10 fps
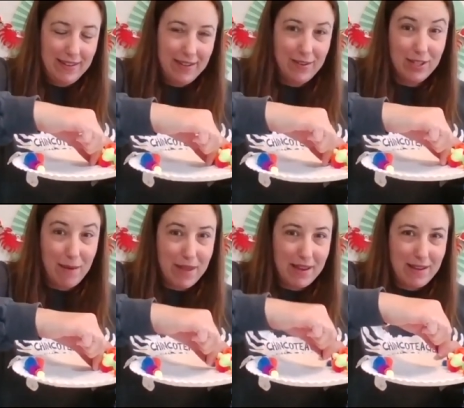Of course,
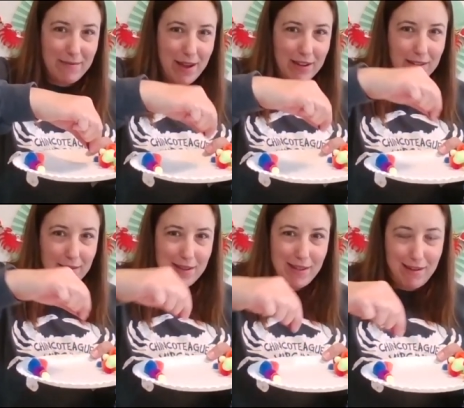I'm liking mine to
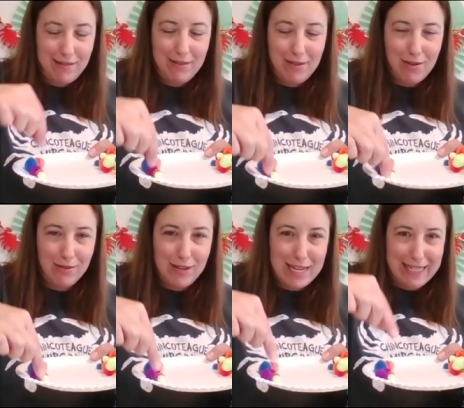be like all
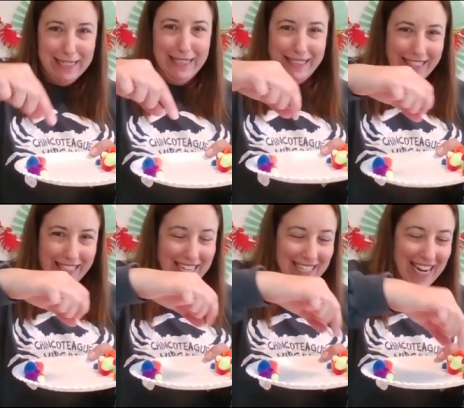neat
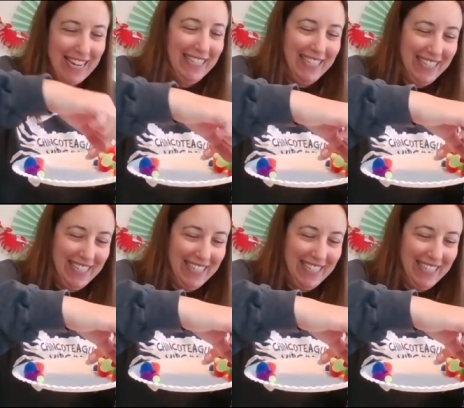and tidy.